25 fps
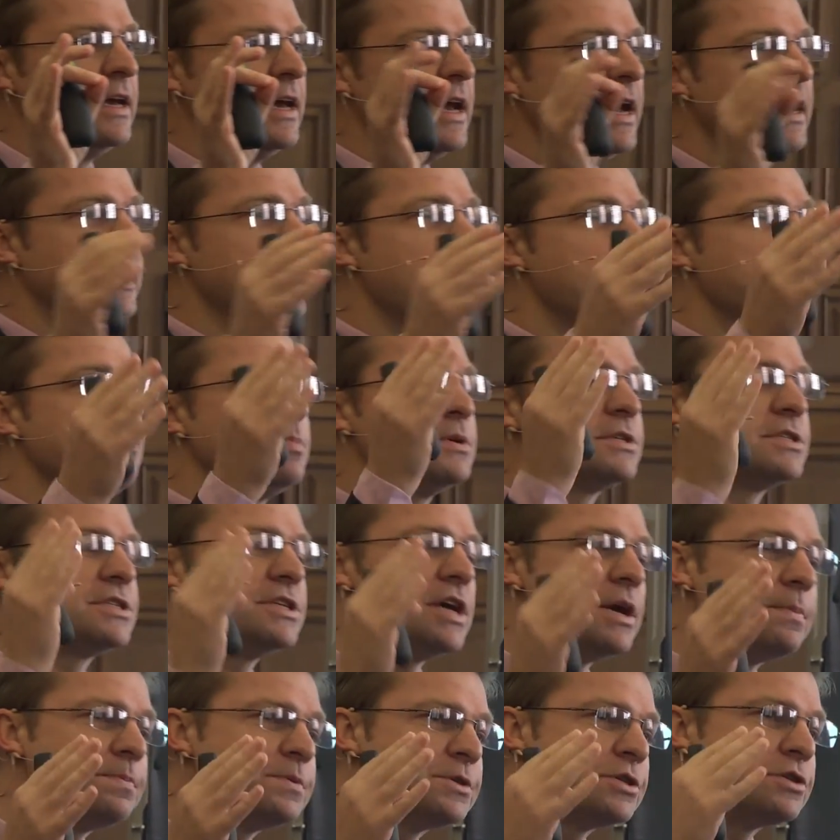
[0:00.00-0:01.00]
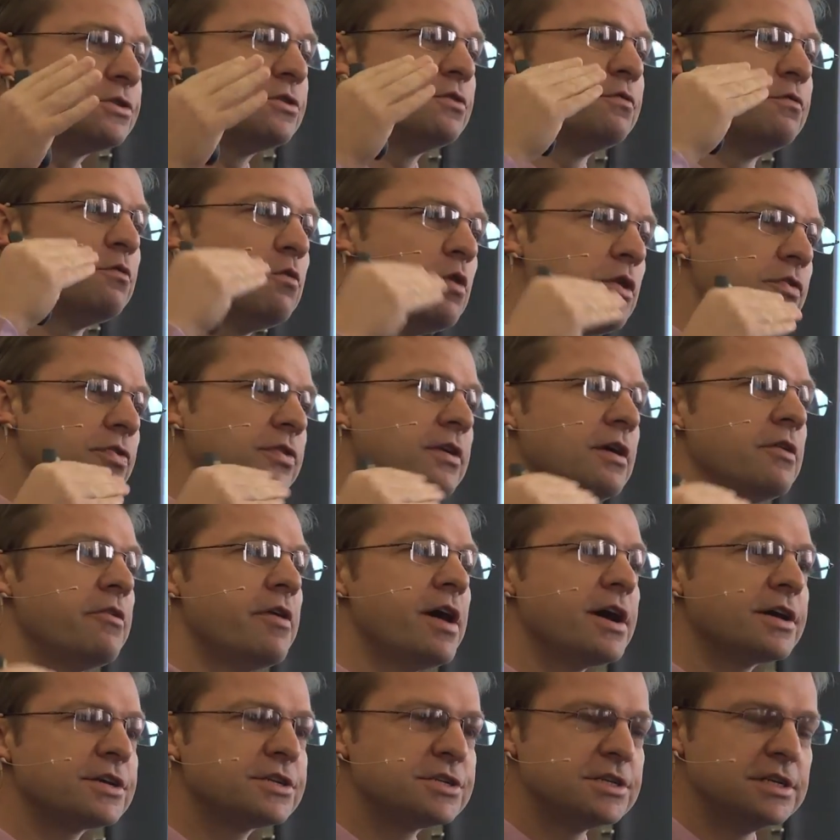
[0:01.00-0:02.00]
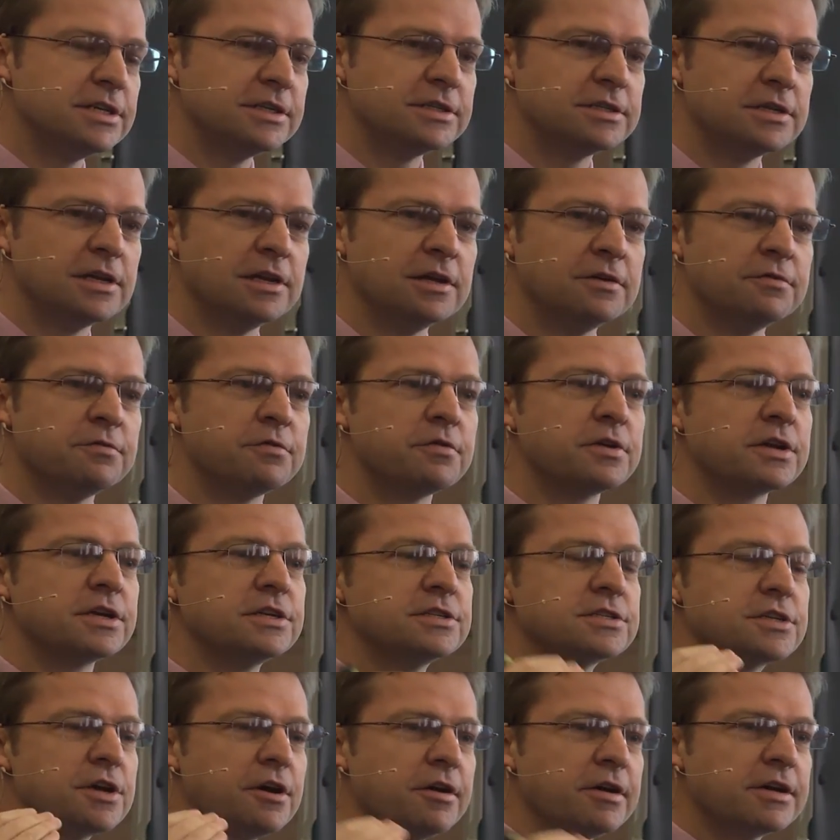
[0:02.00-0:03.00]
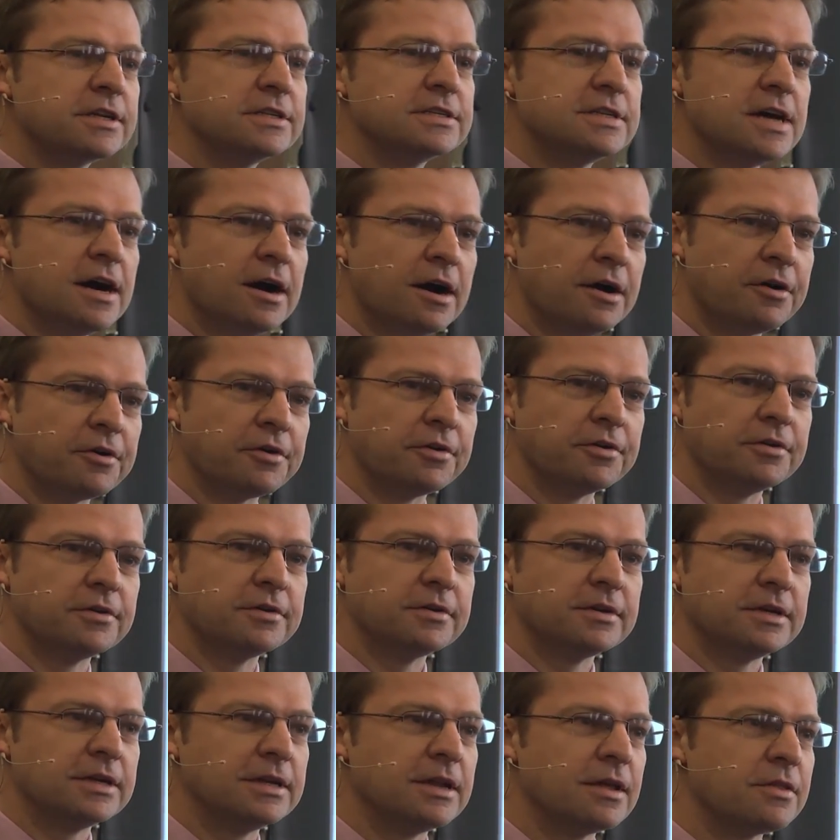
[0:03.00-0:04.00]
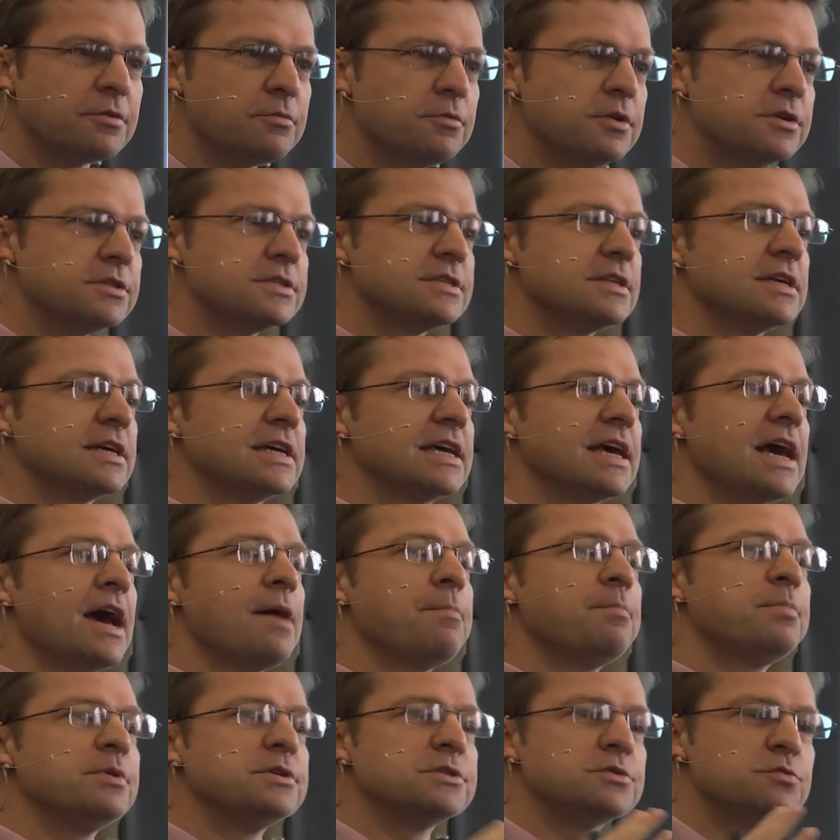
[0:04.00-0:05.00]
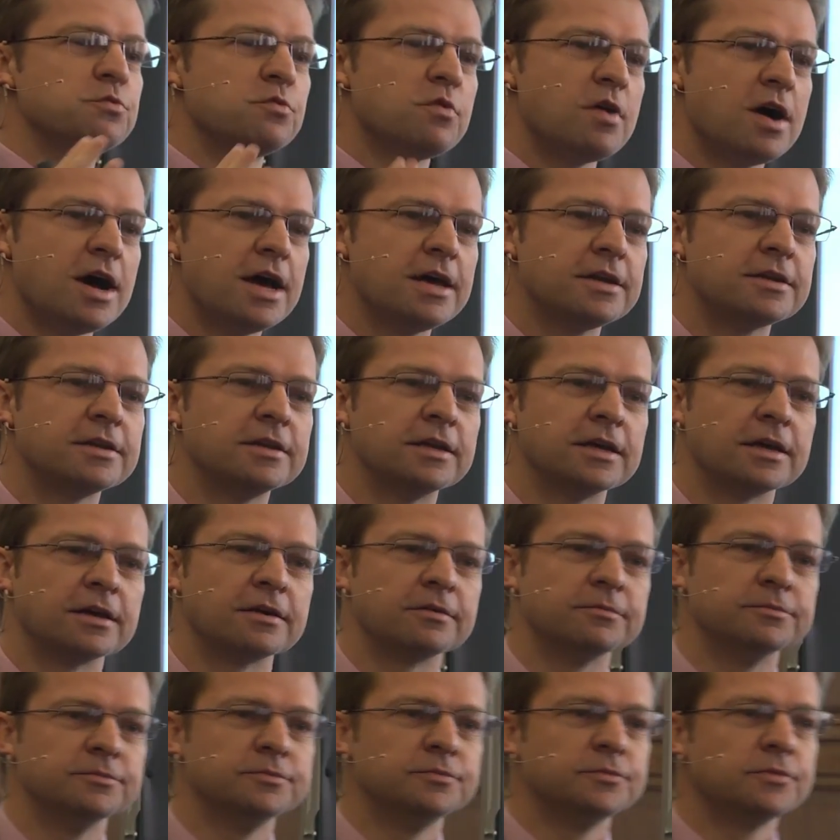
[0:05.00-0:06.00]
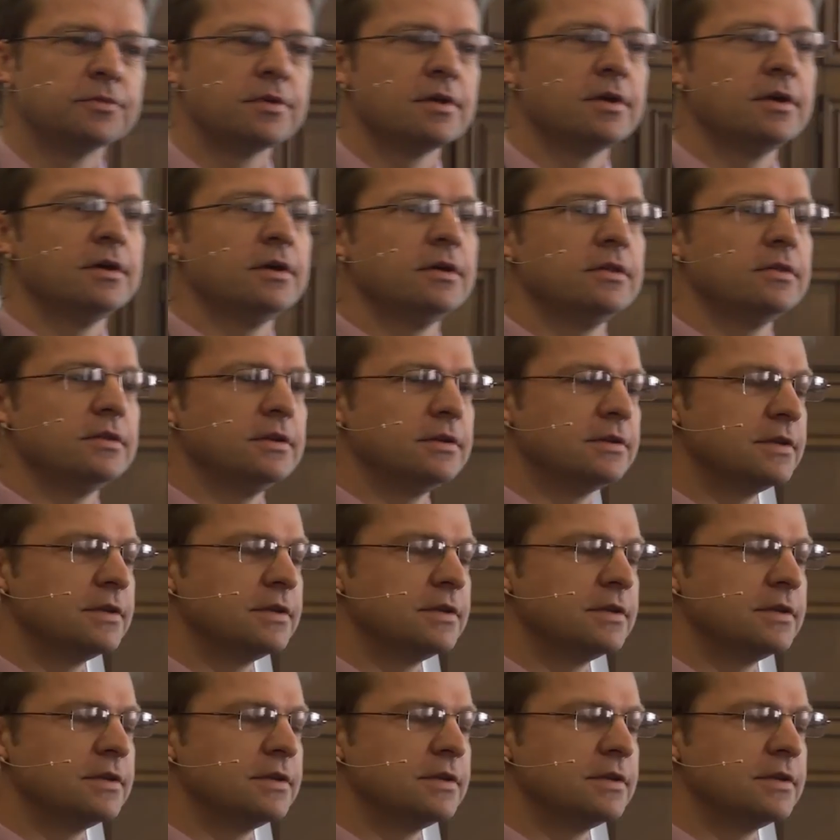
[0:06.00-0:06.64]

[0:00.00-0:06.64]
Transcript: and our perception of what they're actually delivering is going down. In other words, the gap is widening, the